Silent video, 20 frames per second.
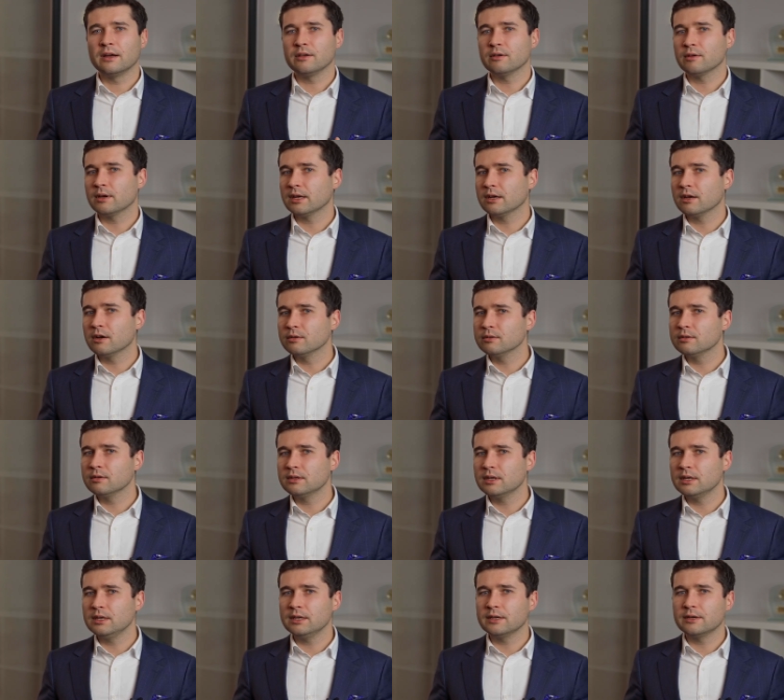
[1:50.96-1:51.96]
You can go to
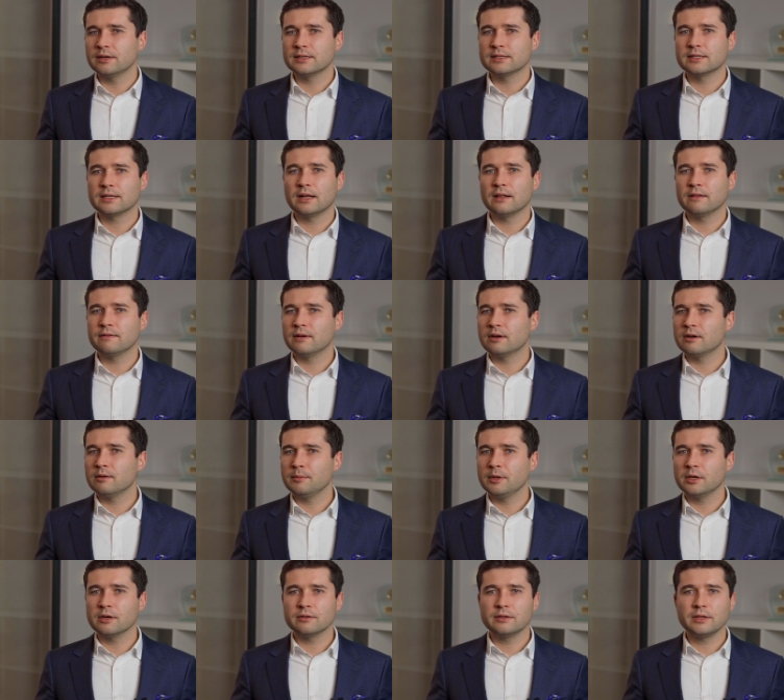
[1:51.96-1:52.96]
the nearest Alfa
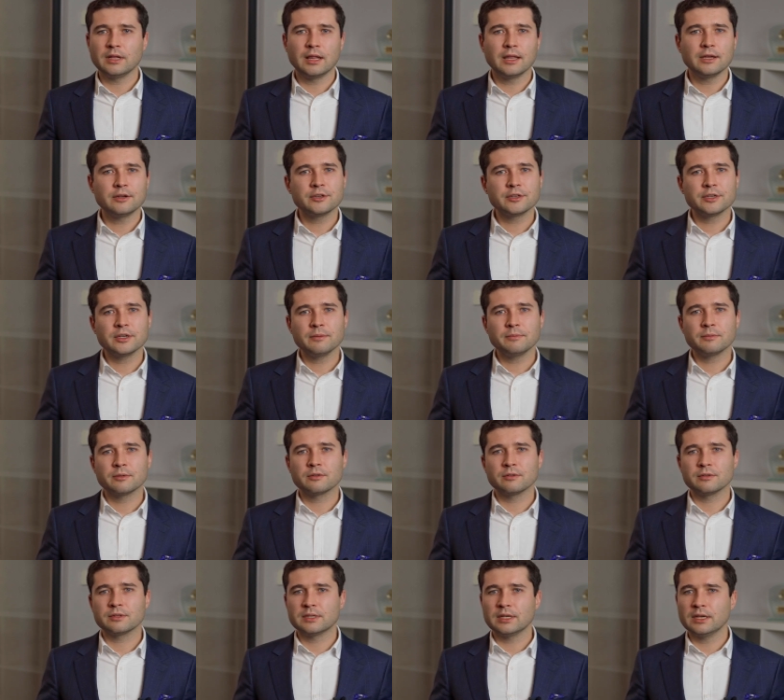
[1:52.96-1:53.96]
Romeo dealership
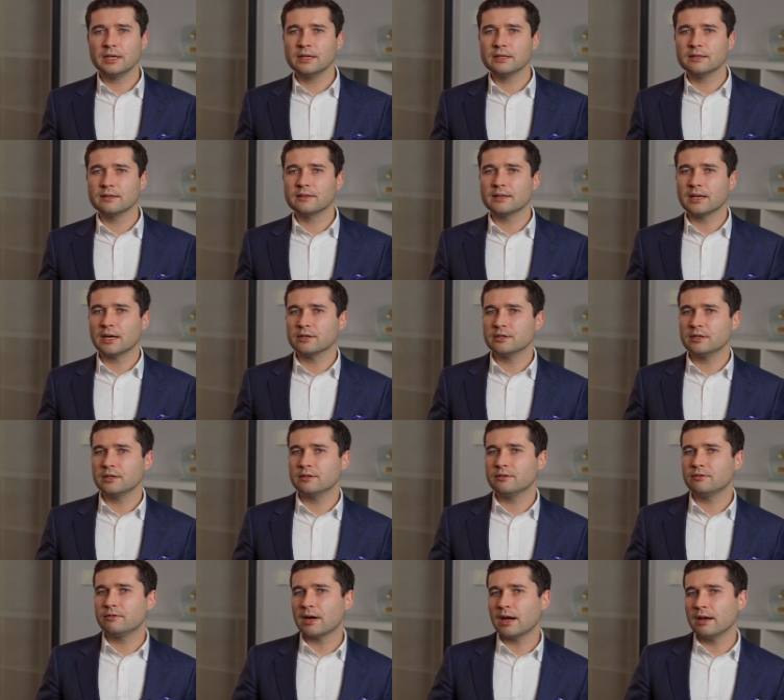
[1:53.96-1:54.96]
to see it, touch
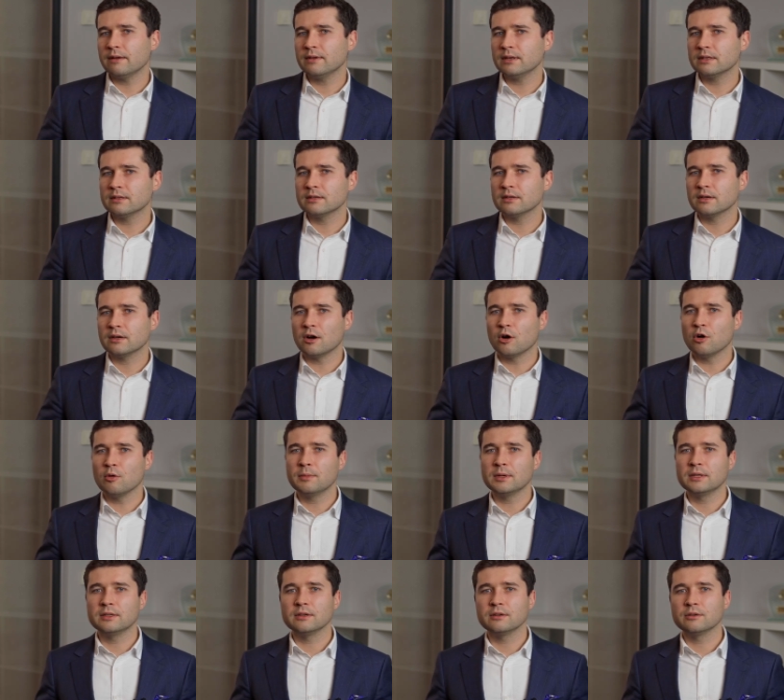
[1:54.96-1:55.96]
it, drive it,
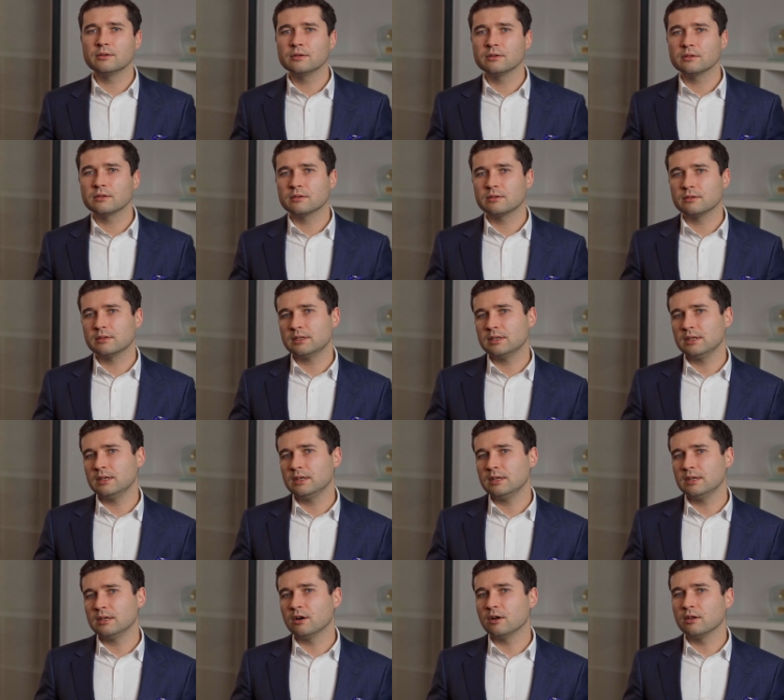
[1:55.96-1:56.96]
open the hood to
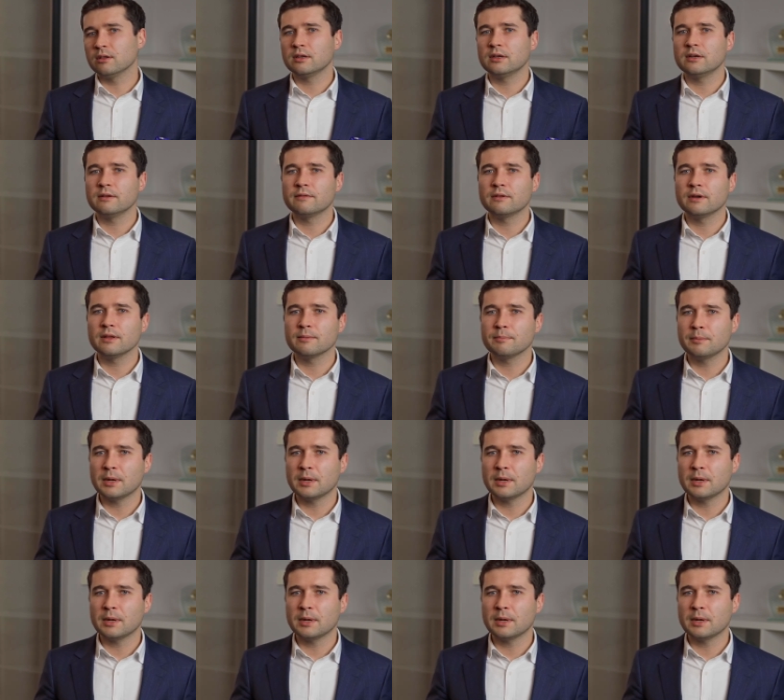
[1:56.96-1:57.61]
see all the different